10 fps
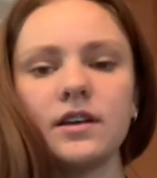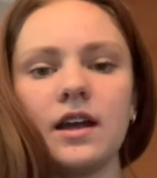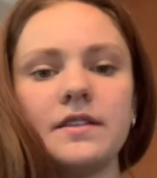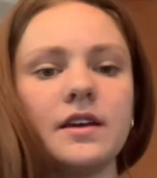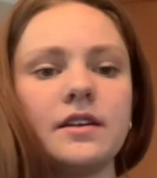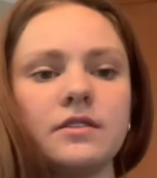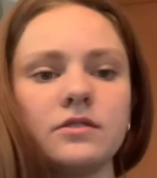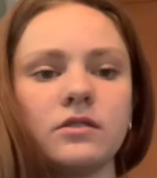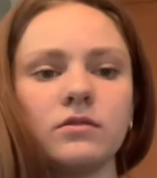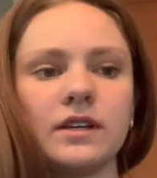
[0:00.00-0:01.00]
and then
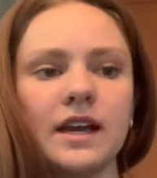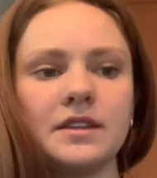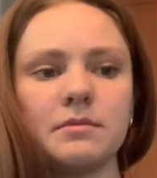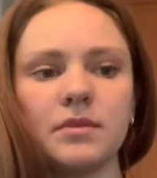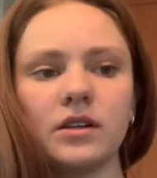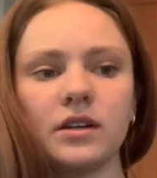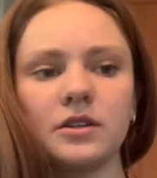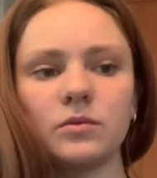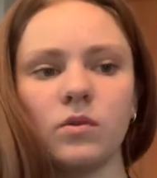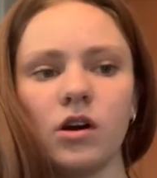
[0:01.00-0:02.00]
slowly add the milk and
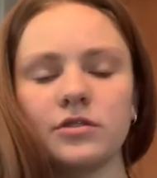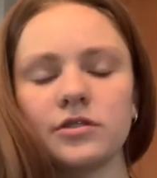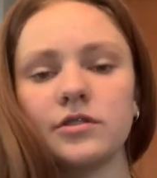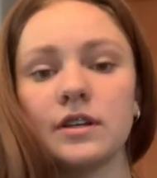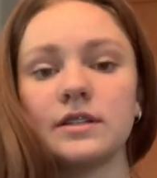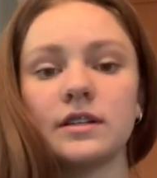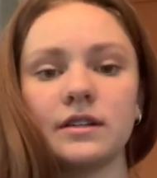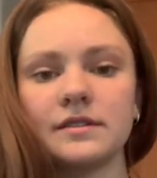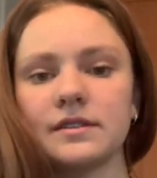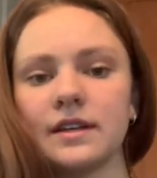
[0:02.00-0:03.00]
the water until
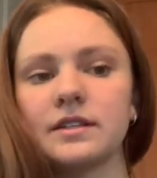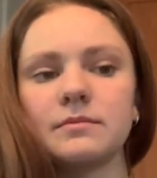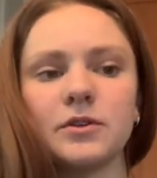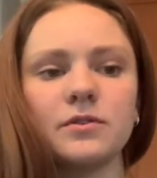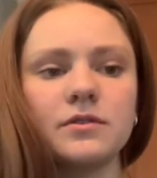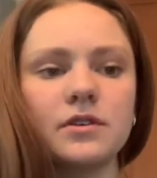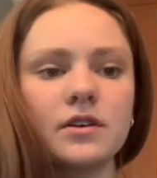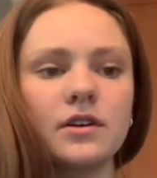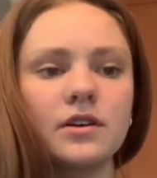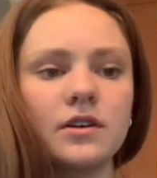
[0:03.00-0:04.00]
it's like smooth.
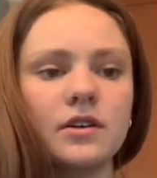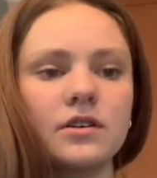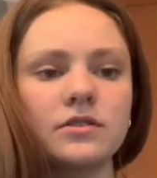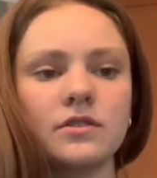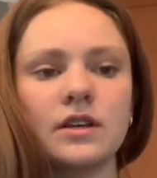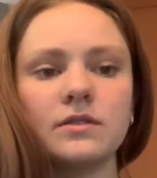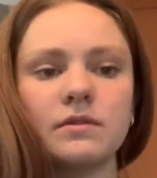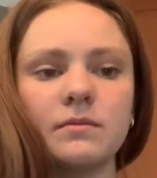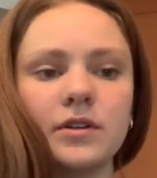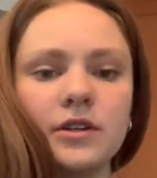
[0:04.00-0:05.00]
So that's what
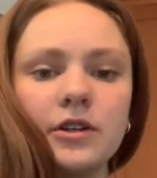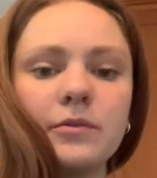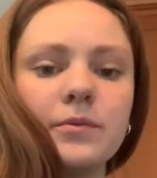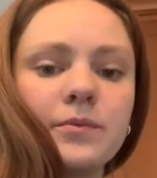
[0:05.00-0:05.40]
I'm gonna do.